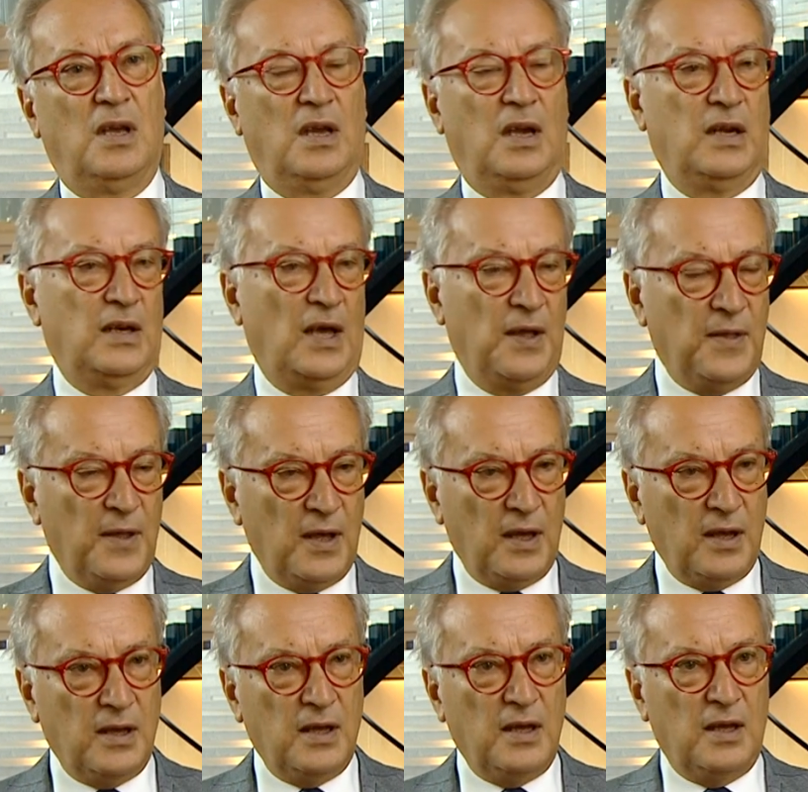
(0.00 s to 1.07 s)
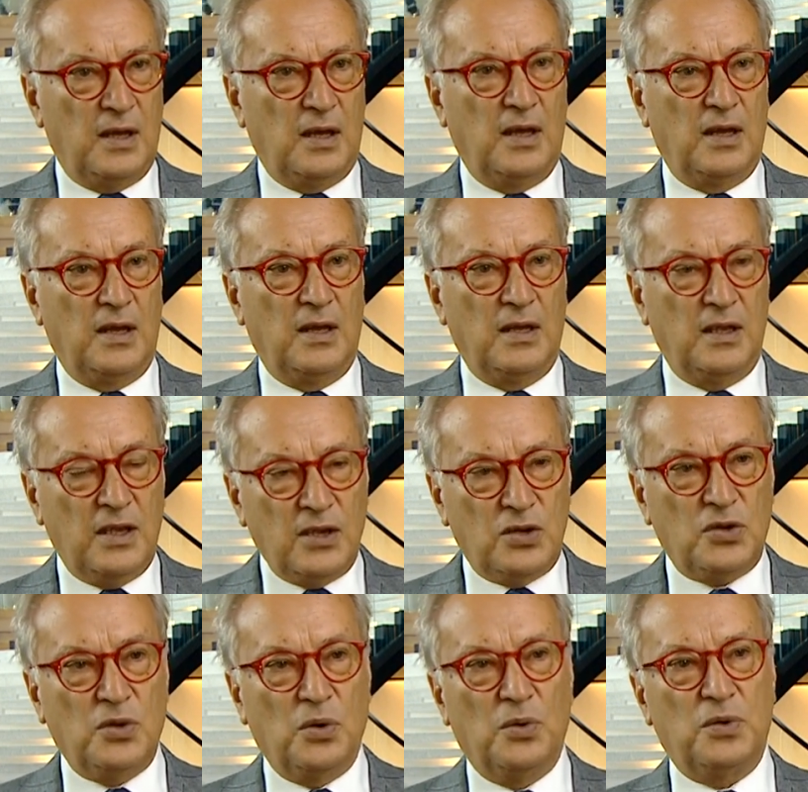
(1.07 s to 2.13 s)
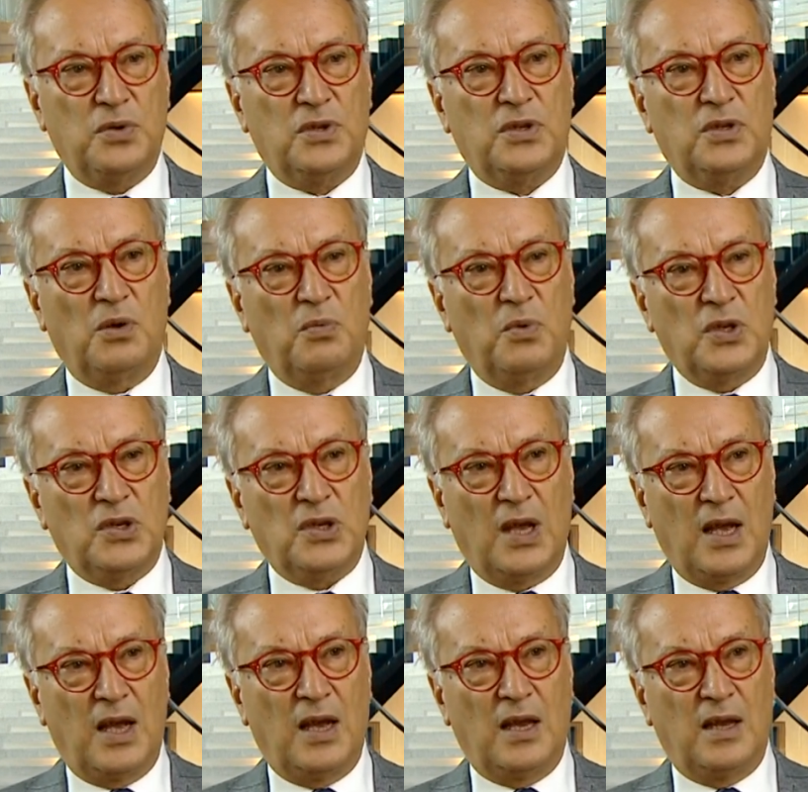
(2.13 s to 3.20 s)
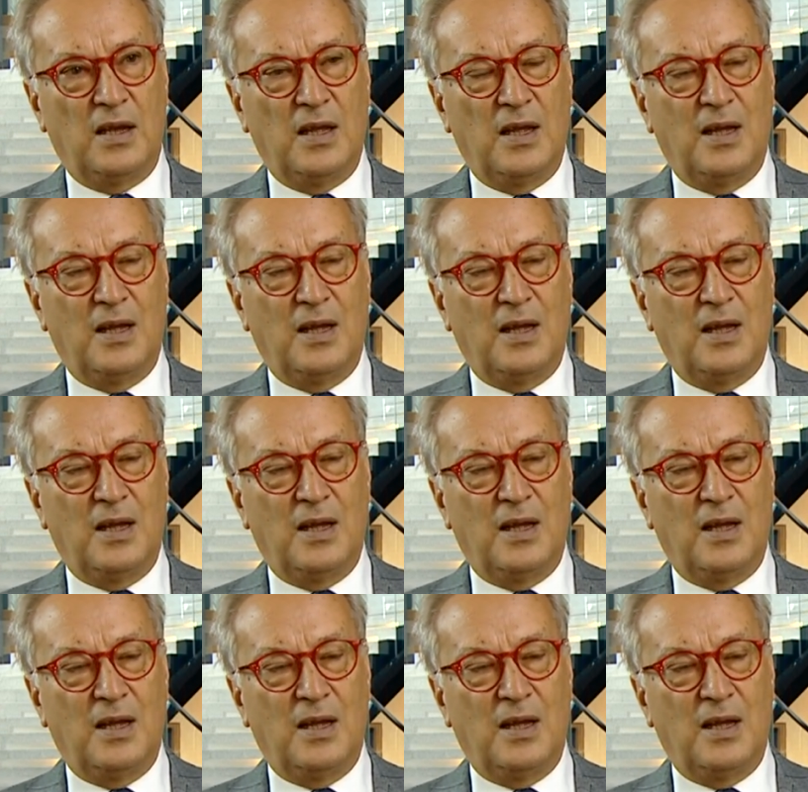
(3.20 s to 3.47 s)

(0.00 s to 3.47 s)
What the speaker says: and other issues which are